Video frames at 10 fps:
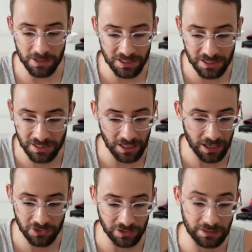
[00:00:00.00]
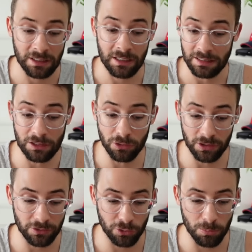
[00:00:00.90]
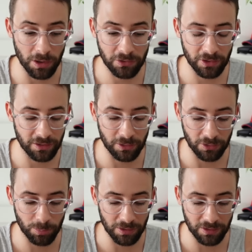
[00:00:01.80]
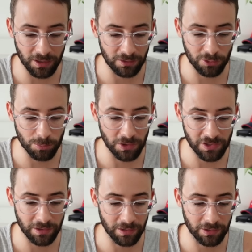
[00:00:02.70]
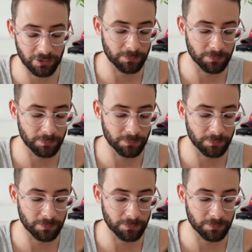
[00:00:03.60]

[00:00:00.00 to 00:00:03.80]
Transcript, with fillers: this isn't actually yielding too much, and I don't expect to get too much out of this.